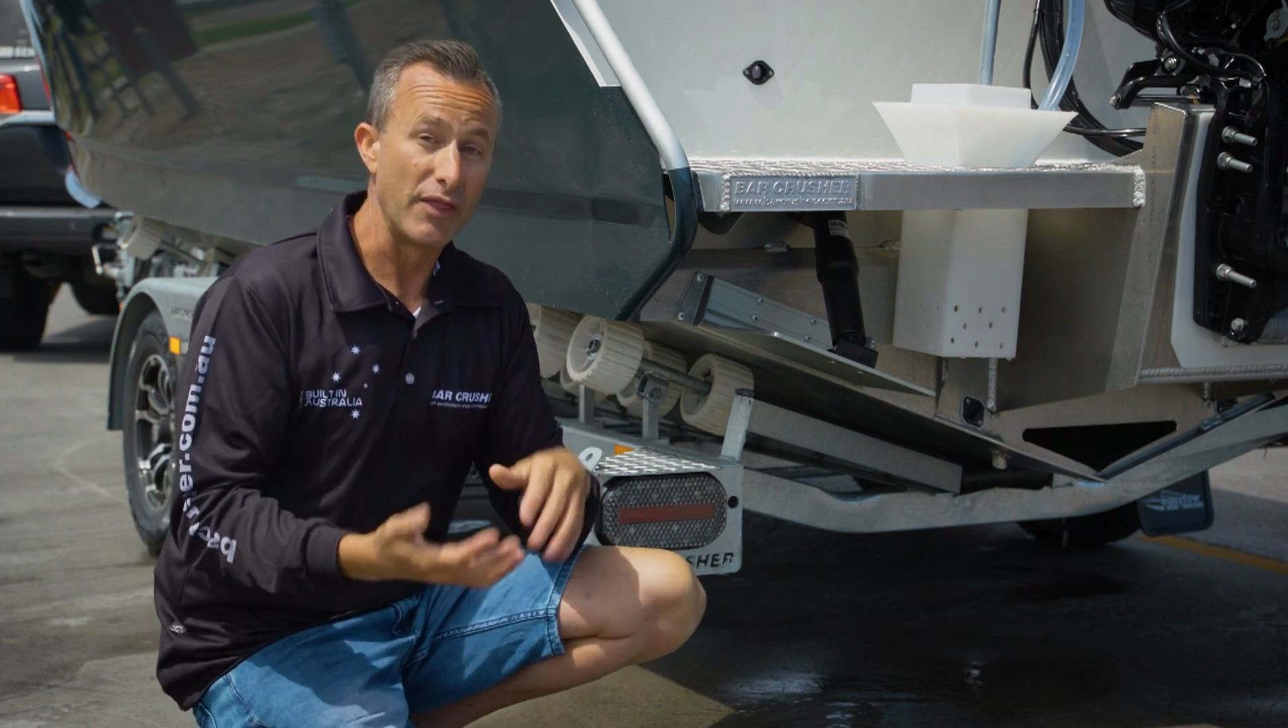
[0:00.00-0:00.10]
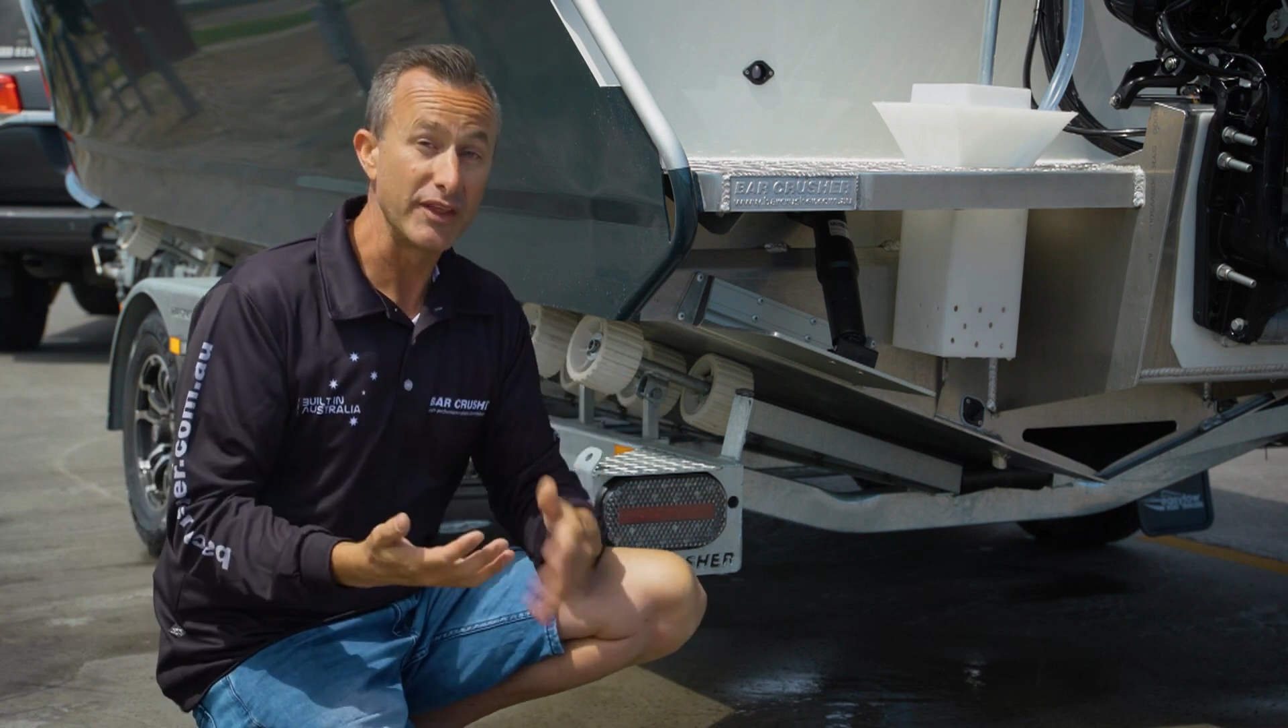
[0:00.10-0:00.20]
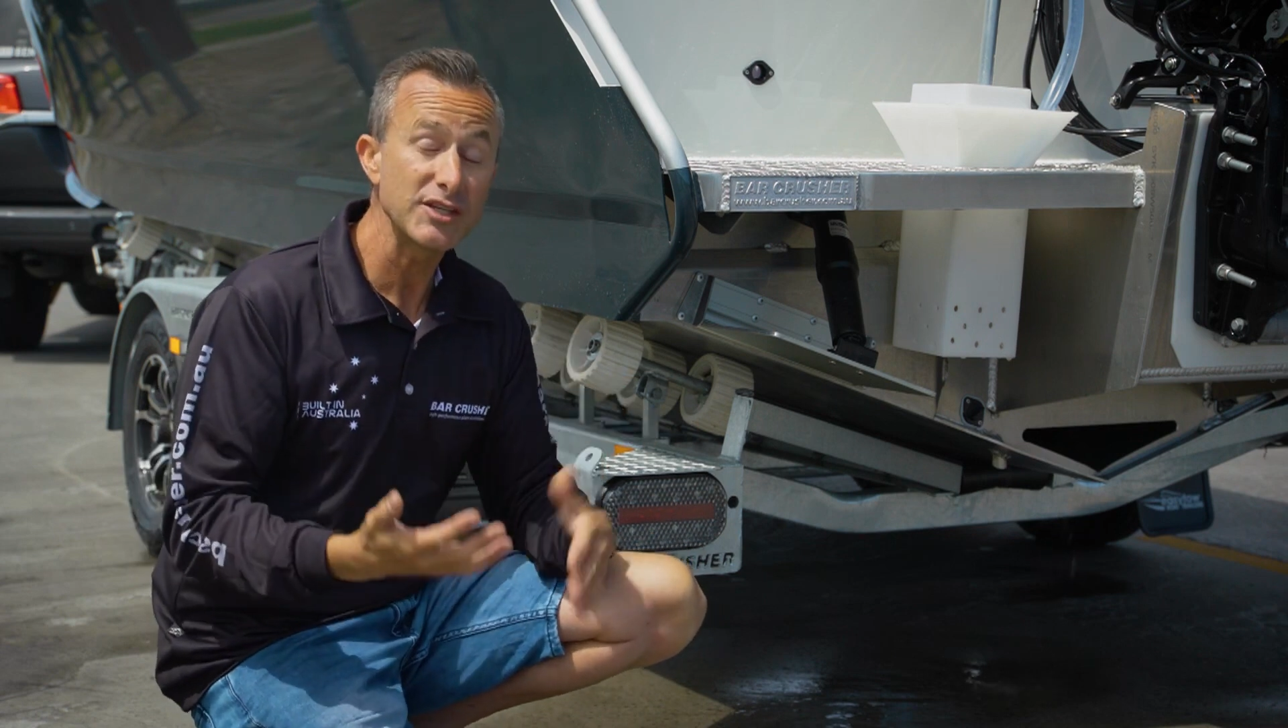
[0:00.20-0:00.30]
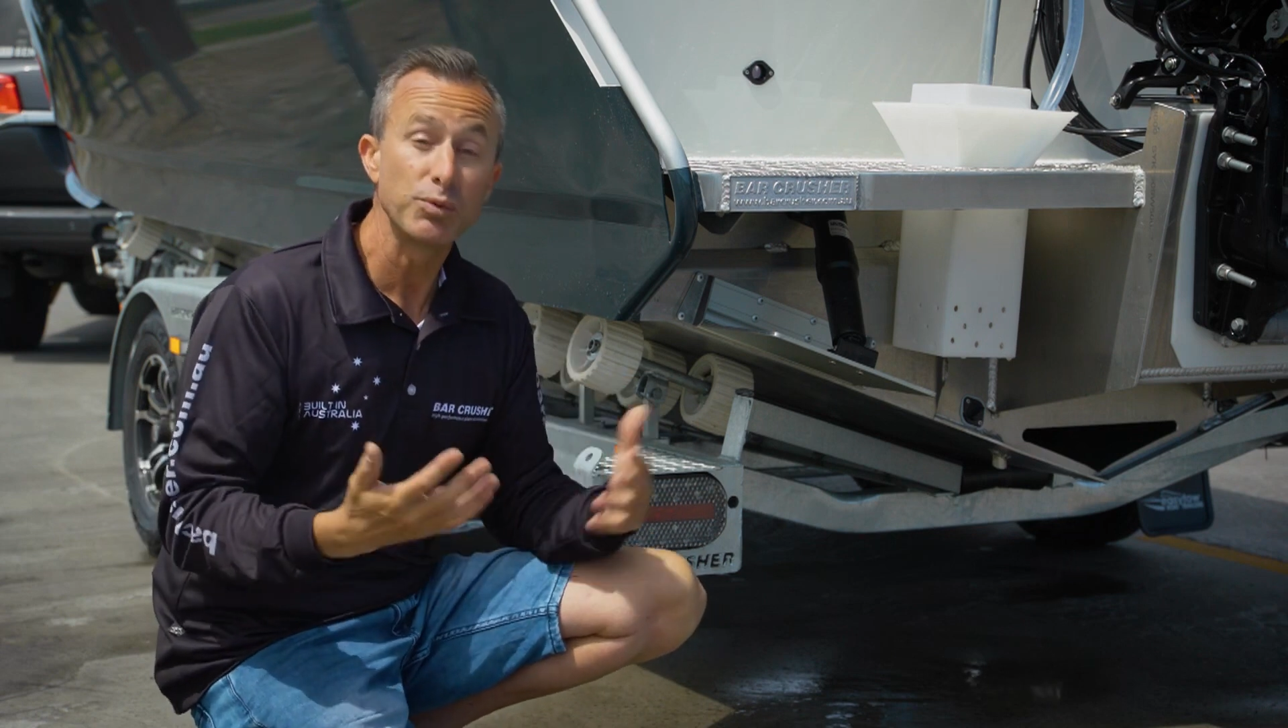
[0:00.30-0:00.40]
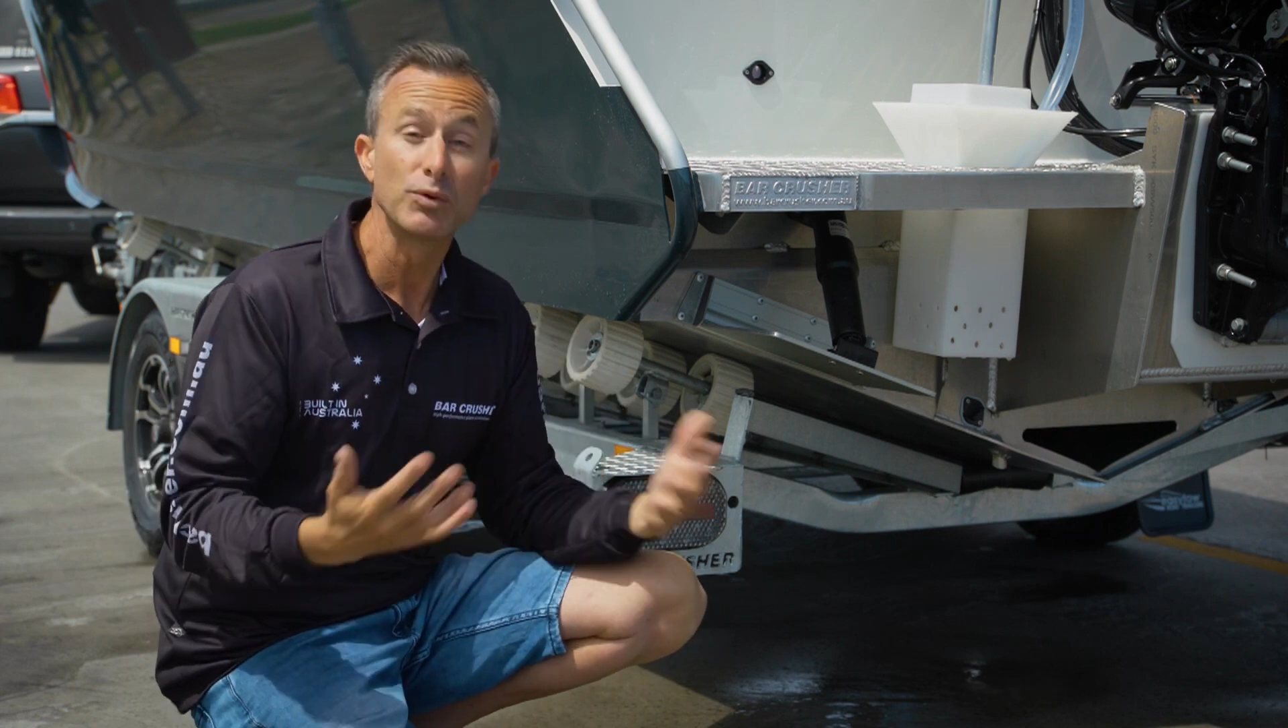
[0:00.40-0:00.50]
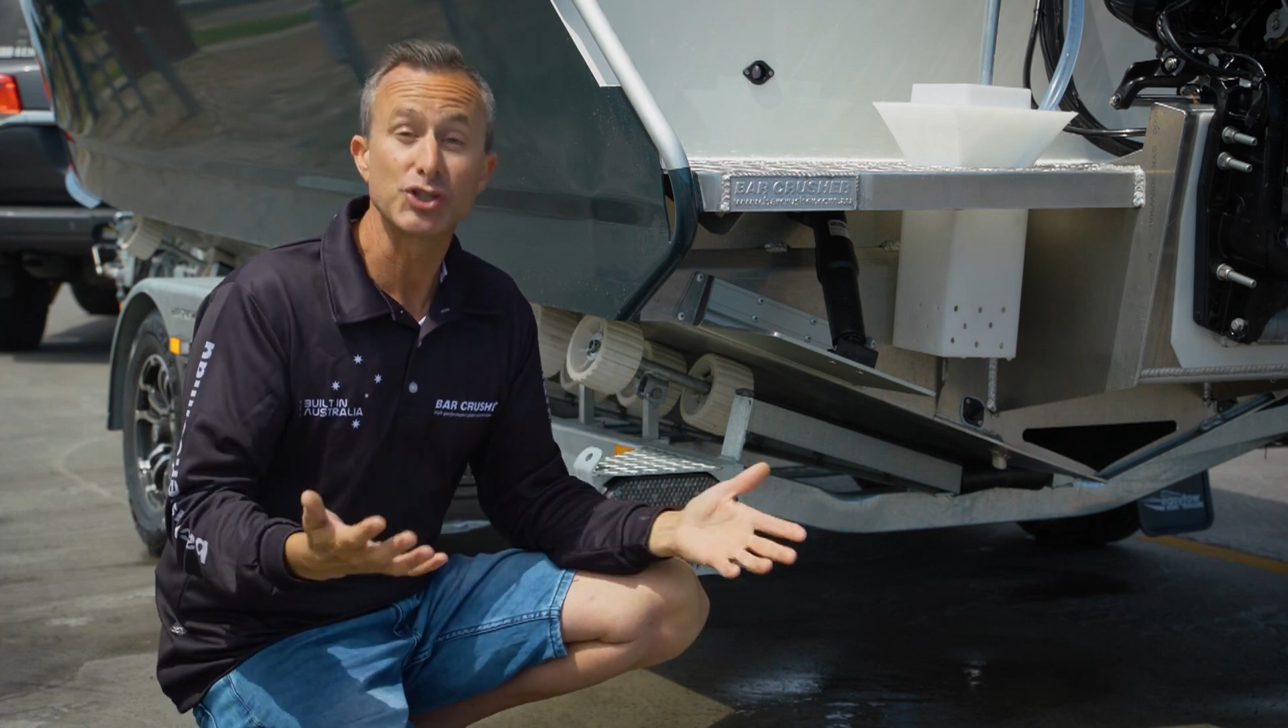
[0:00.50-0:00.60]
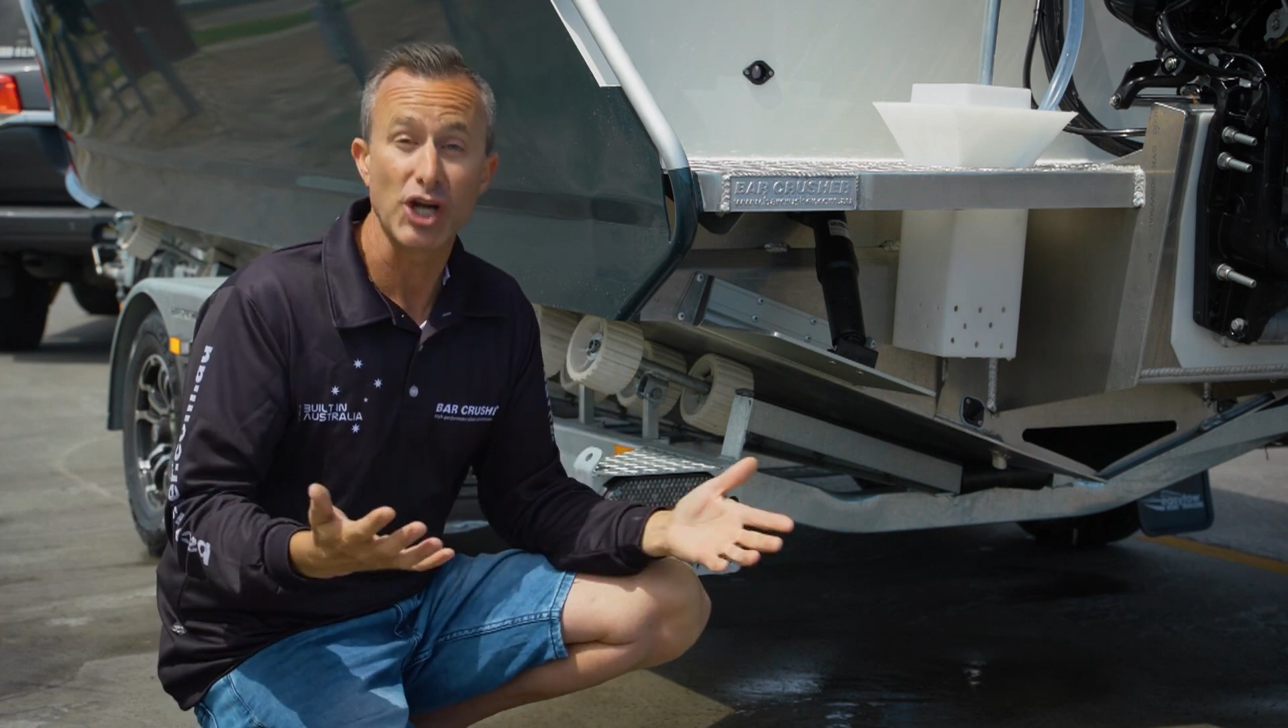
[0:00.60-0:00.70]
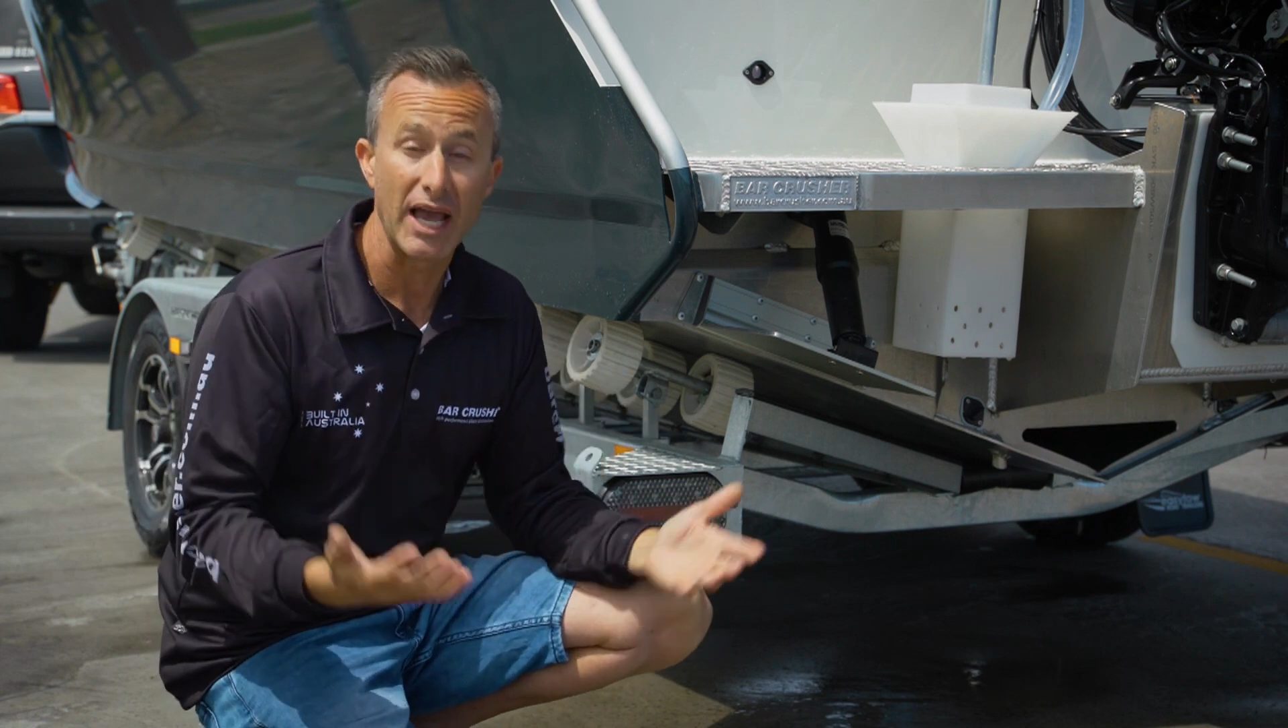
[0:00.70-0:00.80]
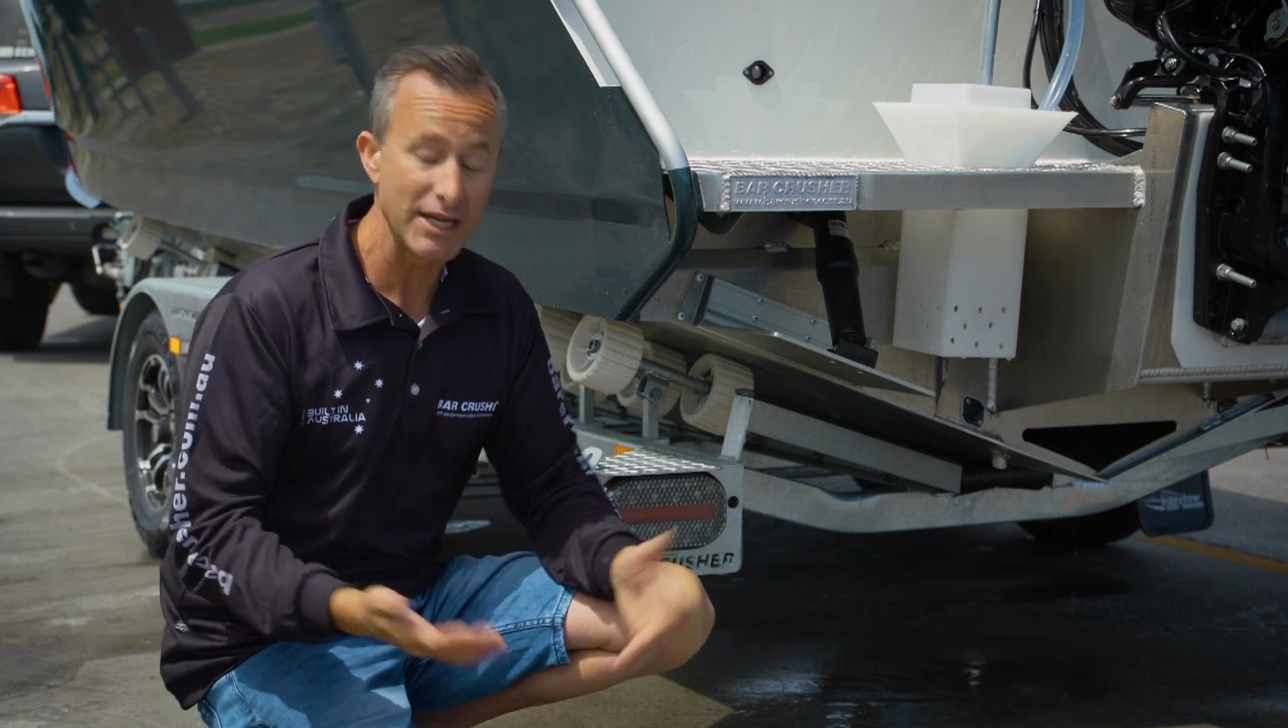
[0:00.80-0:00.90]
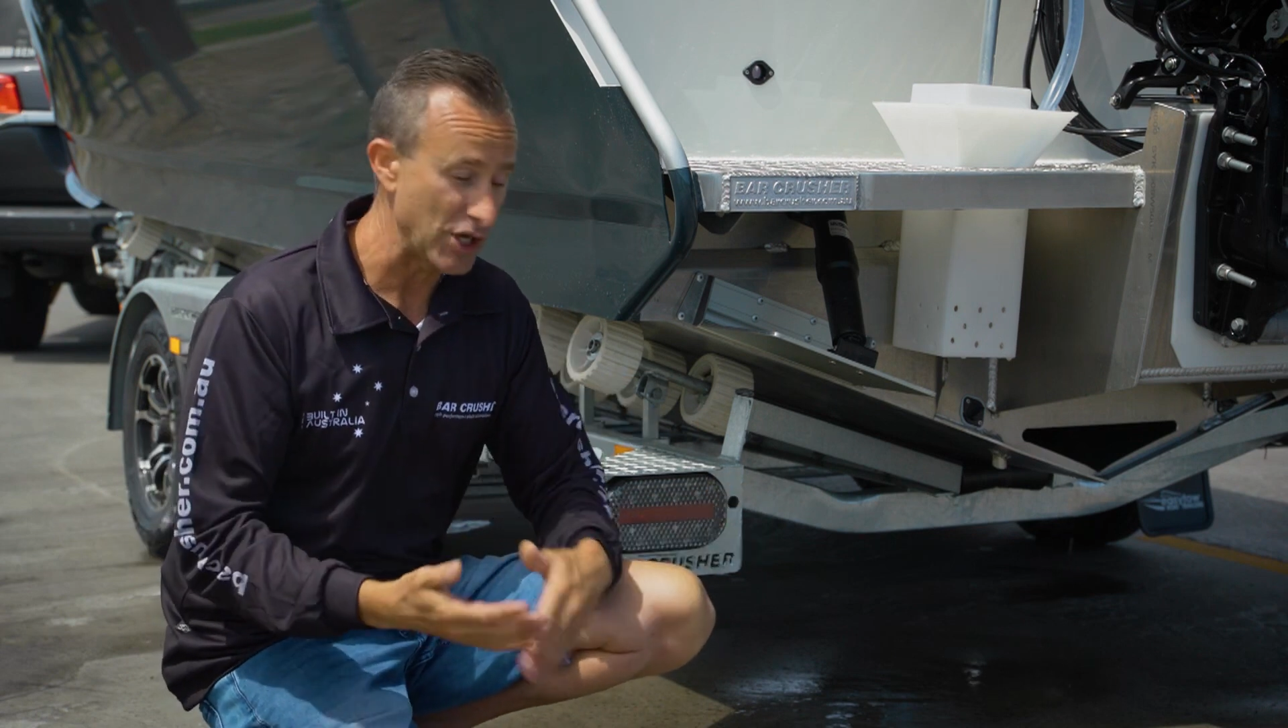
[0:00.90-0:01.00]
And this will
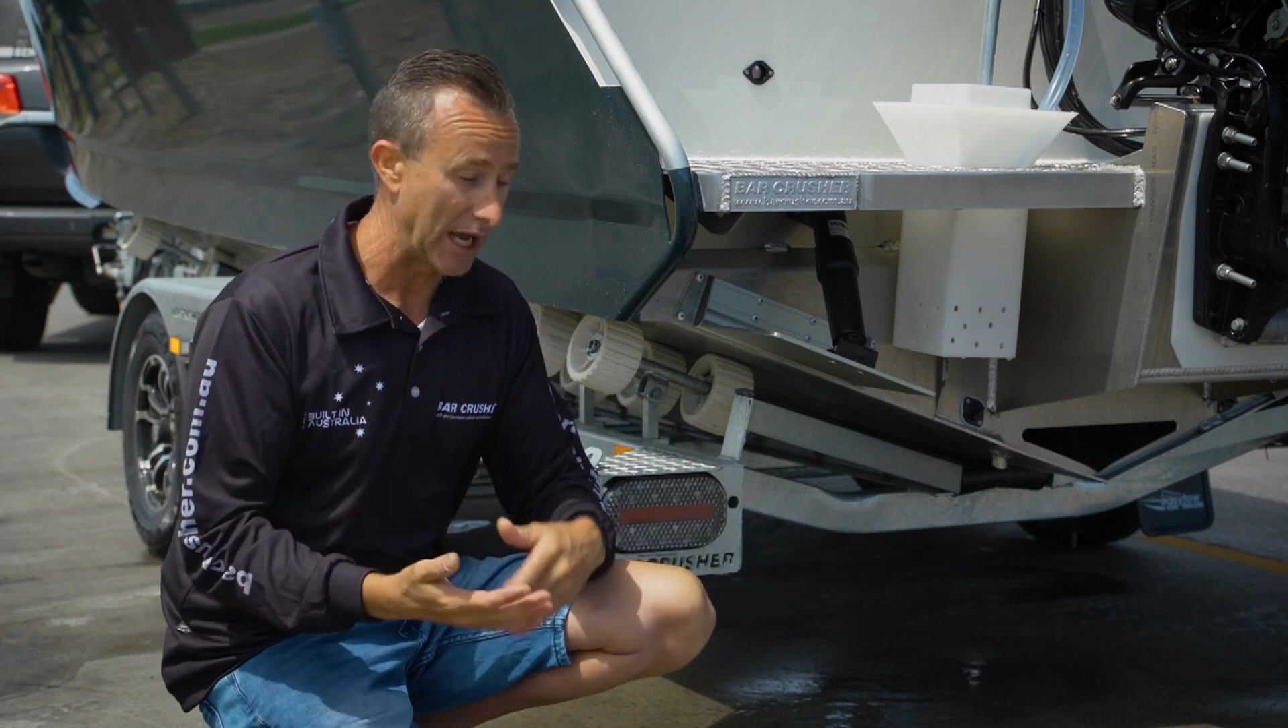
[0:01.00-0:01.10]
change